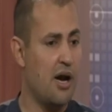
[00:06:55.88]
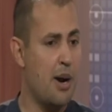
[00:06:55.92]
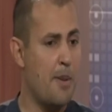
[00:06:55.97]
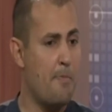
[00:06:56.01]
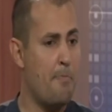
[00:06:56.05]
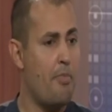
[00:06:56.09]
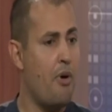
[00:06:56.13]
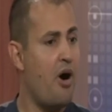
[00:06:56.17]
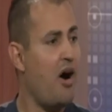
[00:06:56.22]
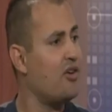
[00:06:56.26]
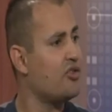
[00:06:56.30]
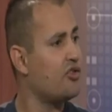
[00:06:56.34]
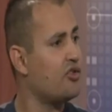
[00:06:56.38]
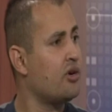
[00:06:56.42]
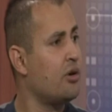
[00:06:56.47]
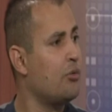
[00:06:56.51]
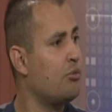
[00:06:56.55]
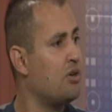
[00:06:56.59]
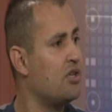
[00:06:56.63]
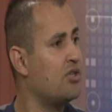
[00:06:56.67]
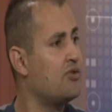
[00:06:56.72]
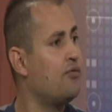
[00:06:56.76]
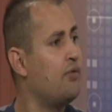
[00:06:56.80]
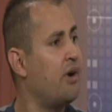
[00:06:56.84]
Basra
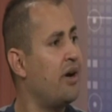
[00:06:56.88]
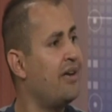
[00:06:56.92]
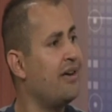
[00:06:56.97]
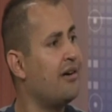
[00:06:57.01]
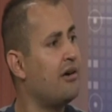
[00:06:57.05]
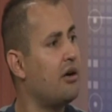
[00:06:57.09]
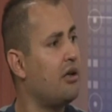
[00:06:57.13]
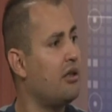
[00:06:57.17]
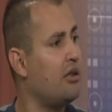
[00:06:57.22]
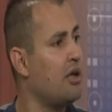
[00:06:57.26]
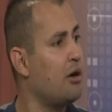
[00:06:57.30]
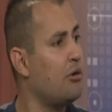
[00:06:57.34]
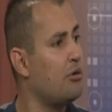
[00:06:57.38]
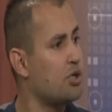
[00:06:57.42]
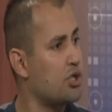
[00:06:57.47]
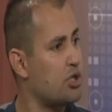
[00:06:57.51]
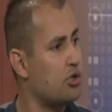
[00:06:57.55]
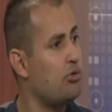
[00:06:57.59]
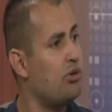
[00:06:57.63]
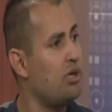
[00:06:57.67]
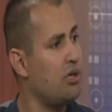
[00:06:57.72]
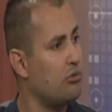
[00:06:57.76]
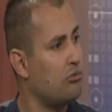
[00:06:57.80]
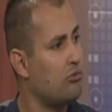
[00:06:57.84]
was very close
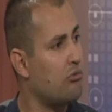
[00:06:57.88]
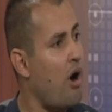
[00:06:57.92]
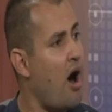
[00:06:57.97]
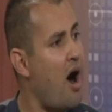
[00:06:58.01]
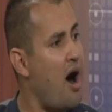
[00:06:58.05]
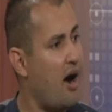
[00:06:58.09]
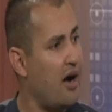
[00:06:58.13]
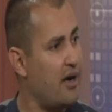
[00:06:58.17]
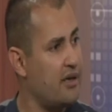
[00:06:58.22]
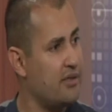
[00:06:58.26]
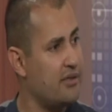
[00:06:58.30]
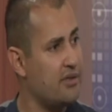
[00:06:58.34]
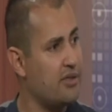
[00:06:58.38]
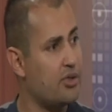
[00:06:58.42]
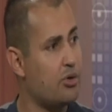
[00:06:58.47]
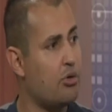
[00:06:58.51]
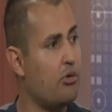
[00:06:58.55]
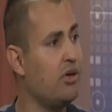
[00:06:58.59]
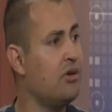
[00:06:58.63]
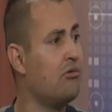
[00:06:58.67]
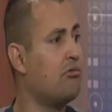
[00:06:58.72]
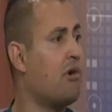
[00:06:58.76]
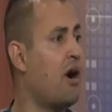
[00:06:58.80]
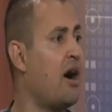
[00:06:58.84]
to Iran. So
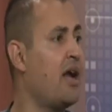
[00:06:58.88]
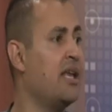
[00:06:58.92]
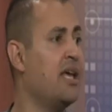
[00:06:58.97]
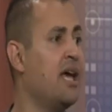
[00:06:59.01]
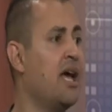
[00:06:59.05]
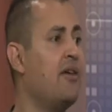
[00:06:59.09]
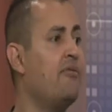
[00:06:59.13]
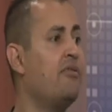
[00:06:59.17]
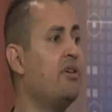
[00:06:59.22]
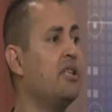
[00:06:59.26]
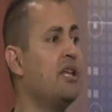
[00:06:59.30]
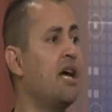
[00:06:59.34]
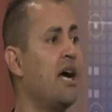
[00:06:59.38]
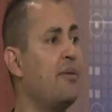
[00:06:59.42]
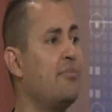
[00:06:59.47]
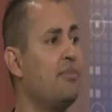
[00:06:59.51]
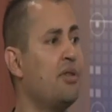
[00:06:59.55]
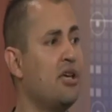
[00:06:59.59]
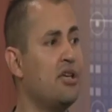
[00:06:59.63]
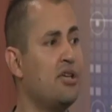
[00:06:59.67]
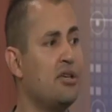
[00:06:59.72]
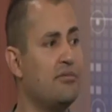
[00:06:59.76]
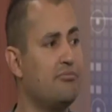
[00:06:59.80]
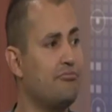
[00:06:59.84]
Iran, every time
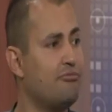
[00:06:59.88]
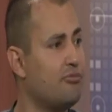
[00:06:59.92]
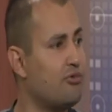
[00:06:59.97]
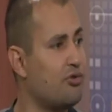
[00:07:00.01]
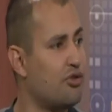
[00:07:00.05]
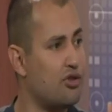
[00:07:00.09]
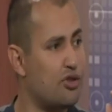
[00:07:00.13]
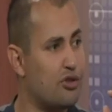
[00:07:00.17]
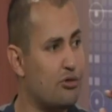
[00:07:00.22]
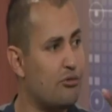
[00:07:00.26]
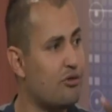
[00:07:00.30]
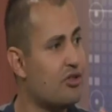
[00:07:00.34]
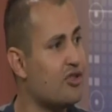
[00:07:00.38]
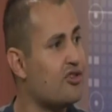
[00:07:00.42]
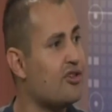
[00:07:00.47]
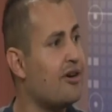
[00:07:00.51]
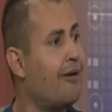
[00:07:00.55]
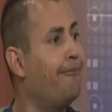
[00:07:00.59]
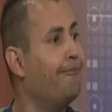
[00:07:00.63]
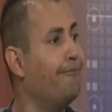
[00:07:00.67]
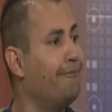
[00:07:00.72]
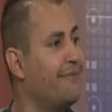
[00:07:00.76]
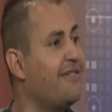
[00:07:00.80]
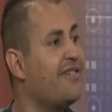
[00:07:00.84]
they shoot
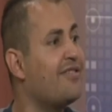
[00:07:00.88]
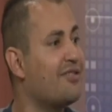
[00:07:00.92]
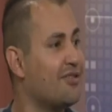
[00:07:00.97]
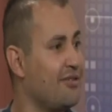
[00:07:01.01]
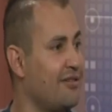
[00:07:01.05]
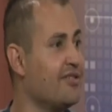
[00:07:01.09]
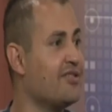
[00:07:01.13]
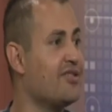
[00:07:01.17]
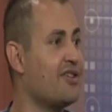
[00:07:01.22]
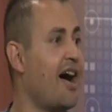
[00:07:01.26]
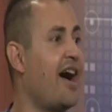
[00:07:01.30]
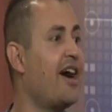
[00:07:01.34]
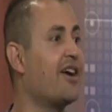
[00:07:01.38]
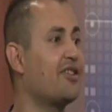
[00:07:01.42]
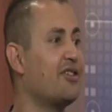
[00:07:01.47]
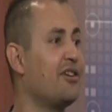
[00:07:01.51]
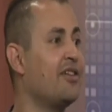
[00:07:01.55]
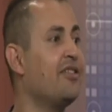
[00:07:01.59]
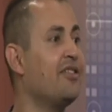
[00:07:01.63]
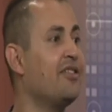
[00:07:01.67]
some missiles, actually